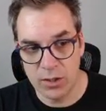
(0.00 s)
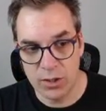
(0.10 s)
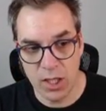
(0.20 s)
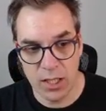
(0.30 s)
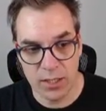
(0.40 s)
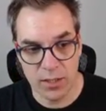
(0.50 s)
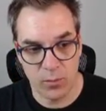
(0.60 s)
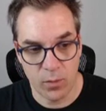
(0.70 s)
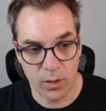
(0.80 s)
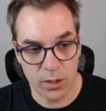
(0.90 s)
Dog
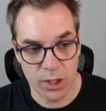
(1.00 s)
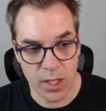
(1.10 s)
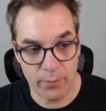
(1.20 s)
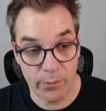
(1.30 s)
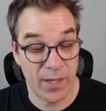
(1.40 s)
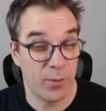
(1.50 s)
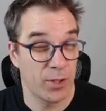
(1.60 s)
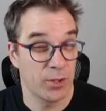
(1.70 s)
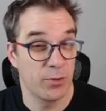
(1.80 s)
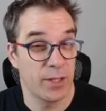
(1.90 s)
workshop, but I want
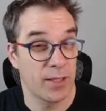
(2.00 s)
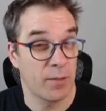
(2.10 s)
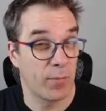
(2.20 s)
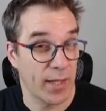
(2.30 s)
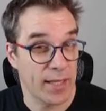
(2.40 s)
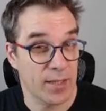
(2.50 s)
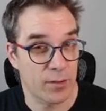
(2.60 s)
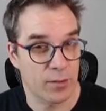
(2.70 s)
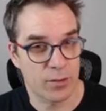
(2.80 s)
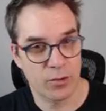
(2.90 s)
to do it in
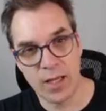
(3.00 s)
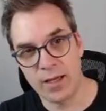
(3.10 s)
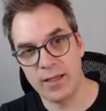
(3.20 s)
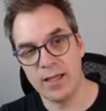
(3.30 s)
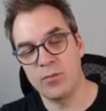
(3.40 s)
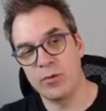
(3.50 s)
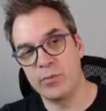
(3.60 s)
Blazor. So then it will